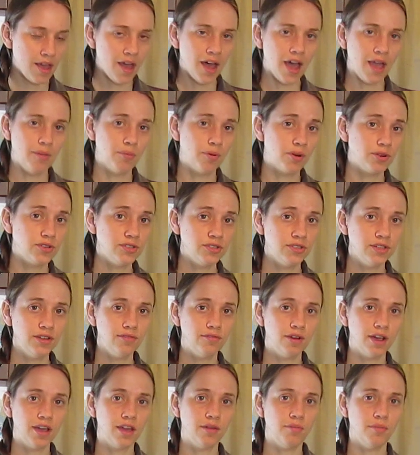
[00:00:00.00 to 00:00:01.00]
I personally
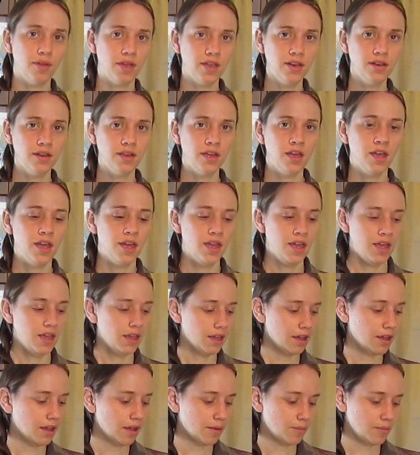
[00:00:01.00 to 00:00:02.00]
recommend,
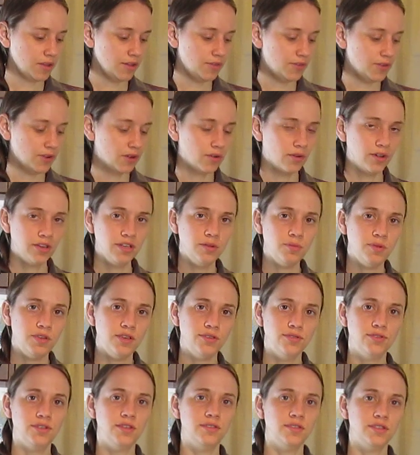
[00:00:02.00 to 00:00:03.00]
if you're going to be
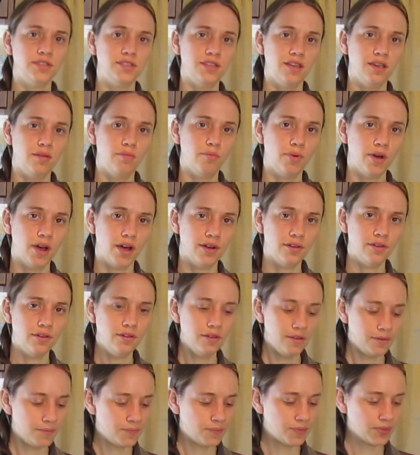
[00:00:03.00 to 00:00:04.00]
using the same bottle,